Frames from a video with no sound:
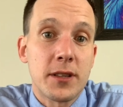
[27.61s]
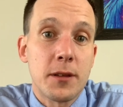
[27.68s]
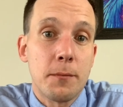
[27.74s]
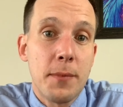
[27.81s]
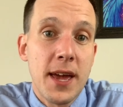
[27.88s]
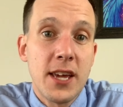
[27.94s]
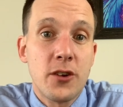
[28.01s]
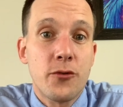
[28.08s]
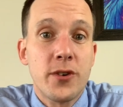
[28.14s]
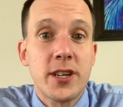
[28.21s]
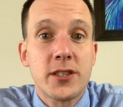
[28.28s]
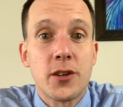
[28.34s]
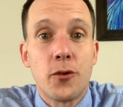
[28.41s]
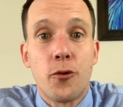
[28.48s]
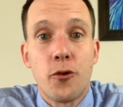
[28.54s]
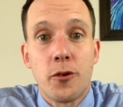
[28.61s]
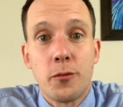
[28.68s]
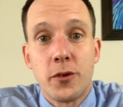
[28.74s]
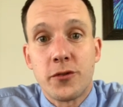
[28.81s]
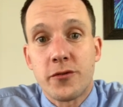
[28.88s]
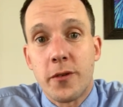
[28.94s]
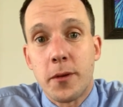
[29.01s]
the pancreas and
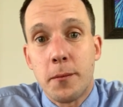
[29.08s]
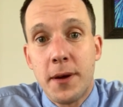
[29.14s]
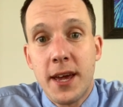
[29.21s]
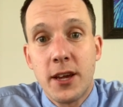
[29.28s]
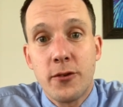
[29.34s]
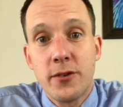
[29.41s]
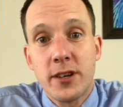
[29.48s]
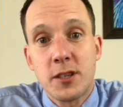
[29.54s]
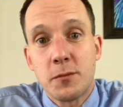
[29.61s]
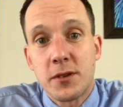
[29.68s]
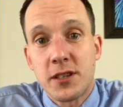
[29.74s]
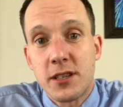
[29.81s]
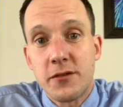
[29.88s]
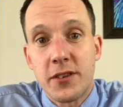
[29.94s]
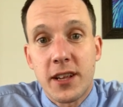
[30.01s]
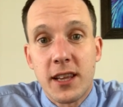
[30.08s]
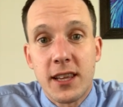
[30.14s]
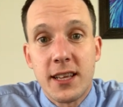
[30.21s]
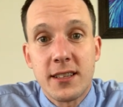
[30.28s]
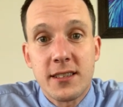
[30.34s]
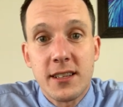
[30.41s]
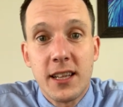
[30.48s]
hormones from the pancreas, specifically
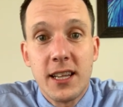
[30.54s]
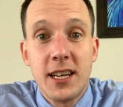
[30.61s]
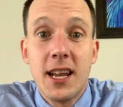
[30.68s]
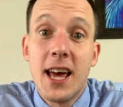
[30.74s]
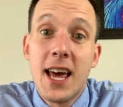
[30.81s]
insulin.